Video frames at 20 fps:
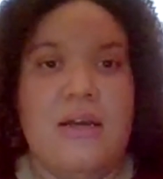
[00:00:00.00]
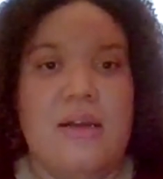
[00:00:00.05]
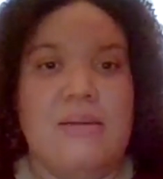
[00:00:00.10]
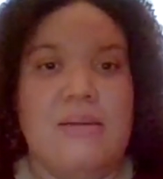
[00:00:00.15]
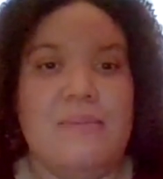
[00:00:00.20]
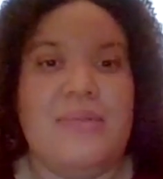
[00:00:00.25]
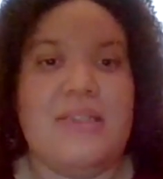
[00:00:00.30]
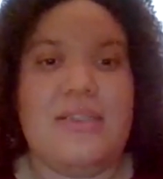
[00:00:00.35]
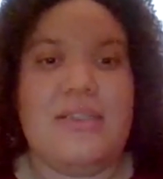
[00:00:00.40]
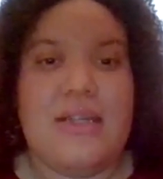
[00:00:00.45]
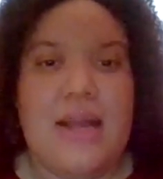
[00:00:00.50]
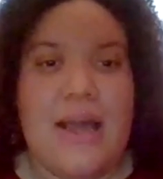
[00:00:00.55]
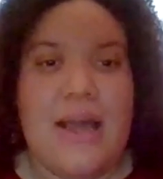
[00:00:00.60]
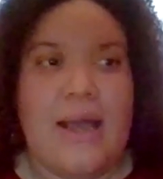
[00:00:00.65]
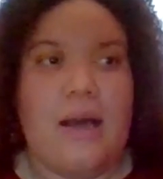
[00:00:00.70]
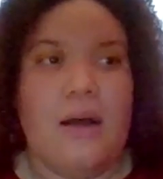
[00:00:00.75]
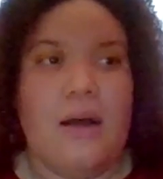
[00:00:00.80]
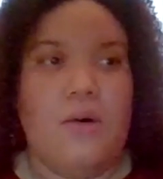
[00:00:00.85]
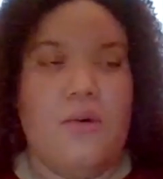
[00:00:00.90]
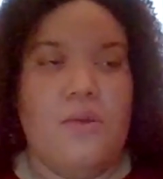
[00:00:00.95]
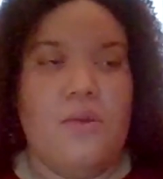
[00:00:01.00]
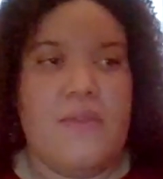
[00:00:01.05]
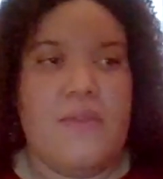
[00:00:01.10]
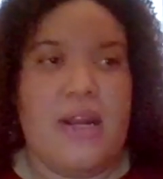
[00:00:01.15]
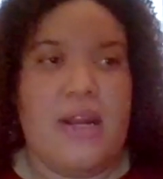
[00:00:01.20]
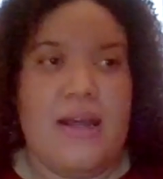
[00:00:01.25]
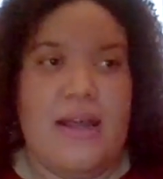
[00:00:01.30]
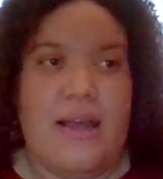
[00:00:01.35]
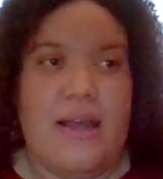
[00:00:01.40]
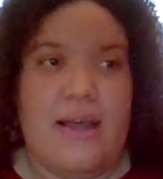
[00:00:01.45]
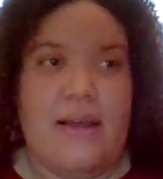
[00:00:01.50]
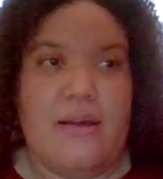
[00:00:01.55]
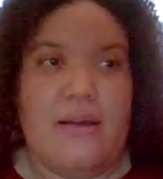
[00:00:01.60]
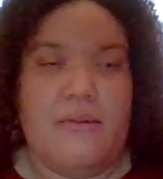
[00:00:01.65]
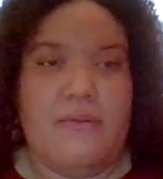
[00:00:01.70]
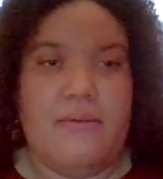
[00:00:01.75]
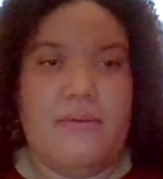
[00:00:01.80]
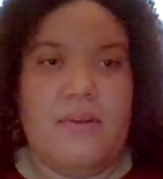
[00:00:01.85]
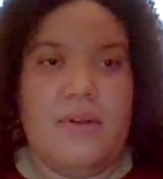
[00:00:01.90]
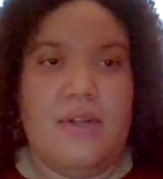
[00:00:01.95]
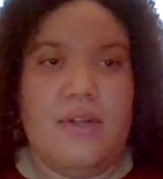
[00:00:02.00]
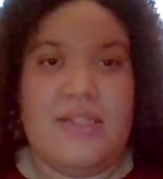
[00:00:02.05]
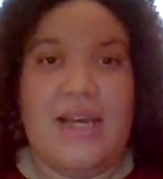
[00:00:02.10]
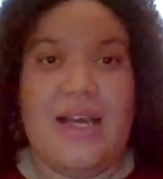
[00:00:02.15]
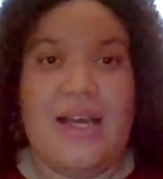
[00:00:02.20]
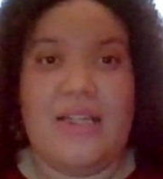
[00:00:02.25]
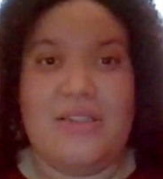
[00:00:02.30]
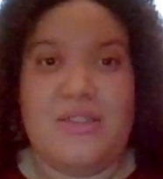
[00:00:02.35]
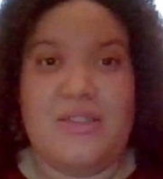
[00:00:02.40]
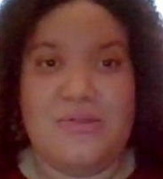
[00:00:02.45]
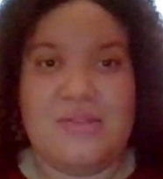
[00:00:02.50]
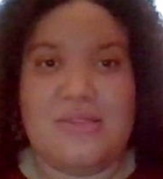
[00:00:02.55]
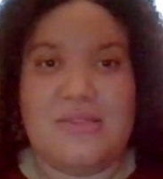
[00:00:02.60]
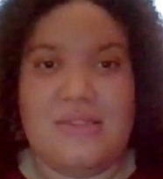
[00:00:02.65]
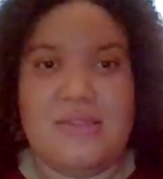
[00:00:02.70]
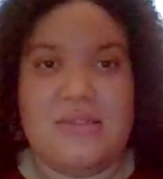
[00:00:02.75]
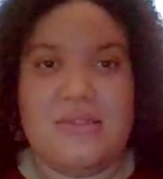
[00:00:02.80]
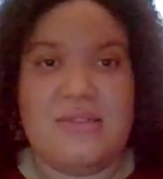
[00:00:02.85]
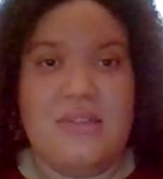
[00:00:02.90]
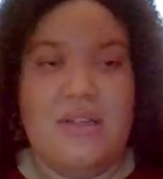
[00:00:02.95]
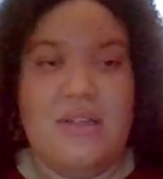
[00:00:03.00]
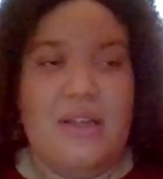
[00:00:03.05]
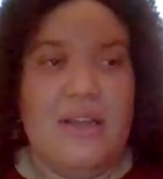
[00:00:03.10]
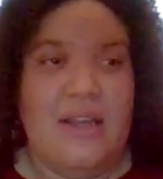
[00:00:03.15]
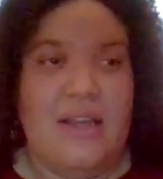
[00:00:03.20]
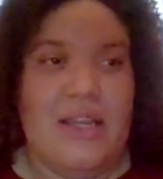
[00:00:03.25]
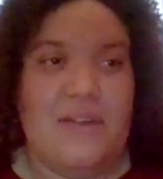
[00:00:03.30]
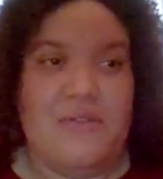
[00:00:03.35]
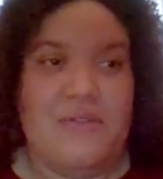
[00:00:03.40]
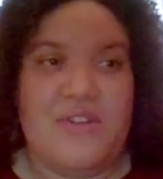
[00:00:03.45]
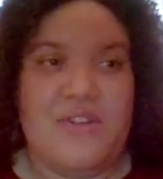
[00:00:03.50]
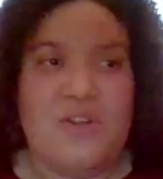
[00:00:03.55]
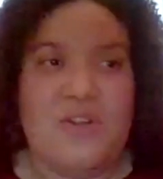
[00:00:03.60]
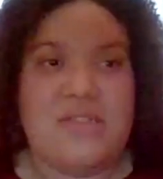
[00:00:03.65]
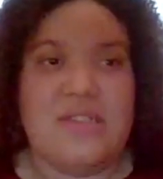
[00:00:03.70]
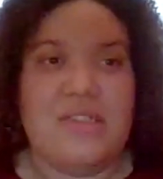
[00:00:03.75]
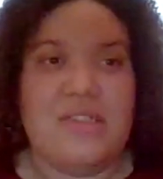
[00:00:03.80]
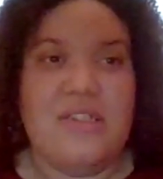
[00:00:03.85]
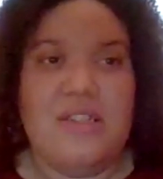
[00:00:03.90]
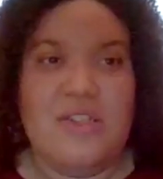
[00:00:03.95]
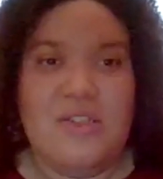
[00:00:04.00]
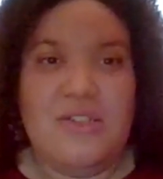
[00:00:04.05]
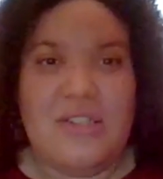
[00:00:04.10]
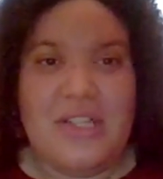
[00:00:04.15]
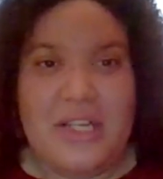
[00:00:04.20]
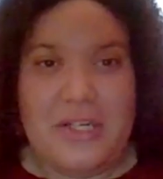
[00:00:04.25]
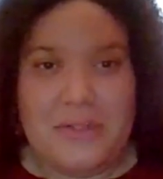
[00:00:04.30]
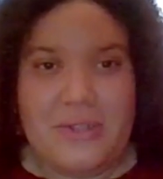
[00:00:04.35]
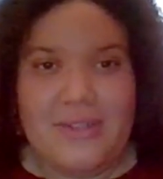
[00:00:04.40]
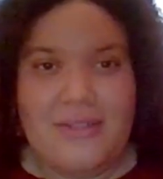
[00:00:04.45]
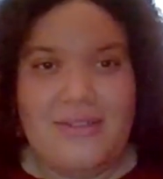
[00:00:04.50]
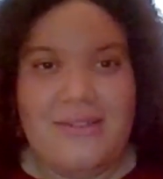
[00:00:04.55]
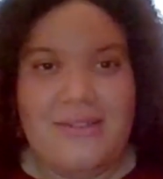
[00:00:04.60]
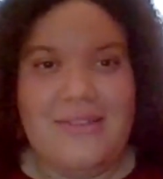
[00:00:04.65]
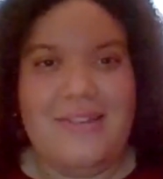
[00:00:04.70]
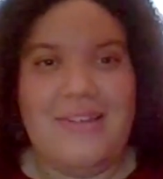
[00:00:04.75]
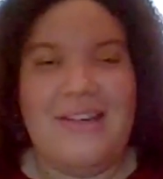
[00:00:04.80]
But now that I have a diagnosis, even though it's a little later,